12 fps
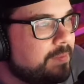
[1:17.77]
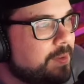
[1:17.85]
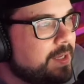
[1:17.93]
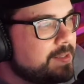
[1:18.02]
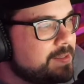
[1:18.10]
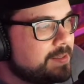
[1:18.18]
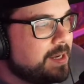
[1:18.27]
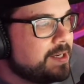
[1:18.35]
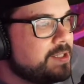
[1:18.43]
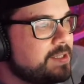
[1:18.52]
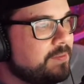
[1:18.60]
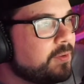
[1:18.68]
because I
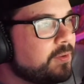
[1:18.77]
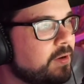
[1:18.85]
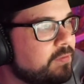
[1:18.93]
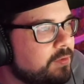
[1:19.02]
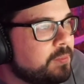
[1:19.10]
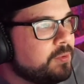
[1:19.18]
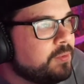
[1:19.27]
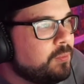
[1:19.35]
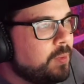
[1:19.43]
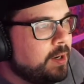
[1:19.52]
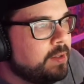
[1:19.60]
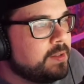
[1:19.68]
just feel comfortable
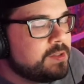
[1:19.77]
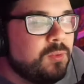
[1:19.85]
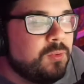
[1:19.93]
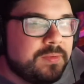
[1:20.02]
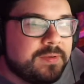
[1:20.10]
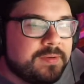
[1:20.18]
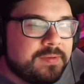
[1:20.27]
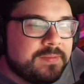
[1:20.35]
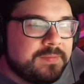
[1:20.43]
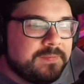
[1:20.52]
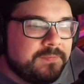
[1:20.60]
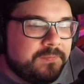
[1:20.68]
wearing it.
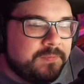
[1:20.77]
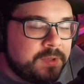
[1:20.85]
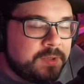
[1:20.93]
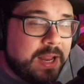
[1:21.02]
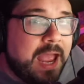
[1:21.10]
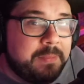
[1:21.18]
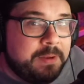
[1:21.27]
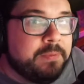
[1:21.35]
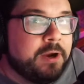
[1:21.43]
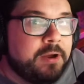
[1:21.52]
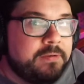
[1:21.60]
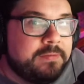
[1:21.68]
Don't at me, bro.